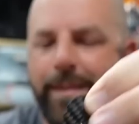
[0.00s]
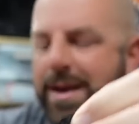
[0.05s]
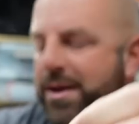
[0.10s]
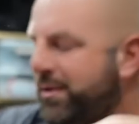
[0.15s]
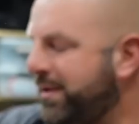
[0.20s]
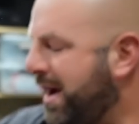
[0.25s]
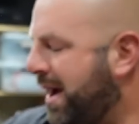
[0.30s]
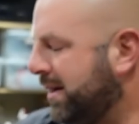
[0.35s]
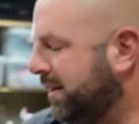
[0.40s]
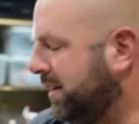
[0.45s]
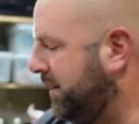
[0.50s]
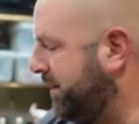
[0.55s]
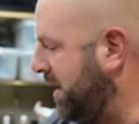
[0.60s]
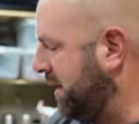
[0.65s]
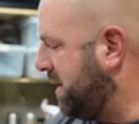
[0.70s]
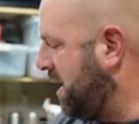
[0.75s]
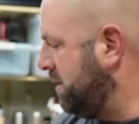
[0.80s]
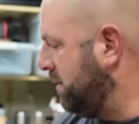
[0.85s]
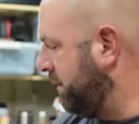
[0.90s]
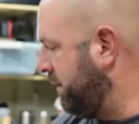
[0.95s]
Man, you gotta love
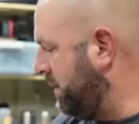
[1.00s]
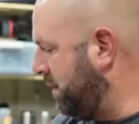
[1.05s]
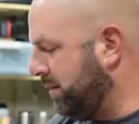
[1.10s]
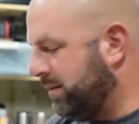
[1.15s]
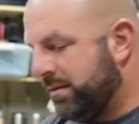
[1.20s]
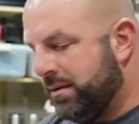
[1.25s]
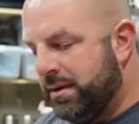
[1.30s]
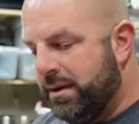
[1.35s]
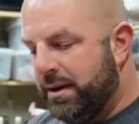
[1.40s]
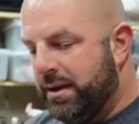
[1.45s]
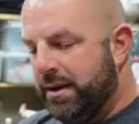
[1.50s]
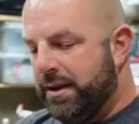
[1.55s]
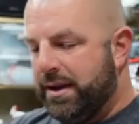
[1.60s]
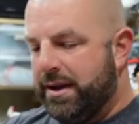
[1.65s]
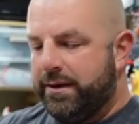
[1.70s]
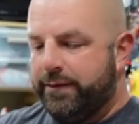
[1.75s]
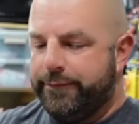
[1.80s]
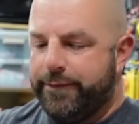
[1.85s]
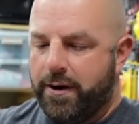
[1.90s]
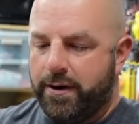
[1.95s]
that color though.
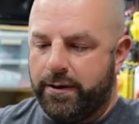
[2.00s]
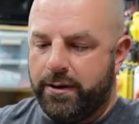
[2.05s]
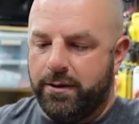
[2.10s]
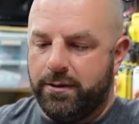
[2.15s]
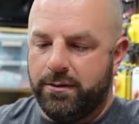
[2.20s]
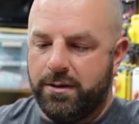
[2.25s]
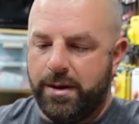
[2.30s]
Inferno.